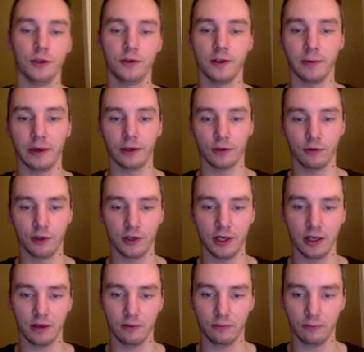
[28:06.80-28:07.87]
the amount of screen
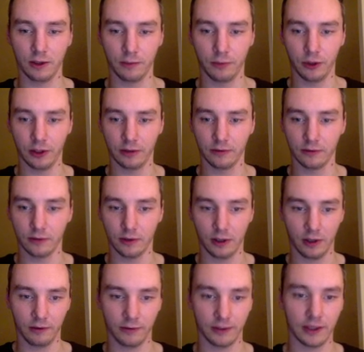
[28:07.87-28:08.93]
shake. We could put it
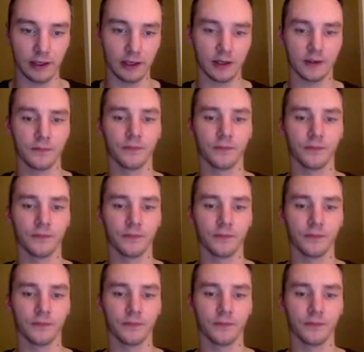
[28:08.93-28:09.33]
after that, I guess.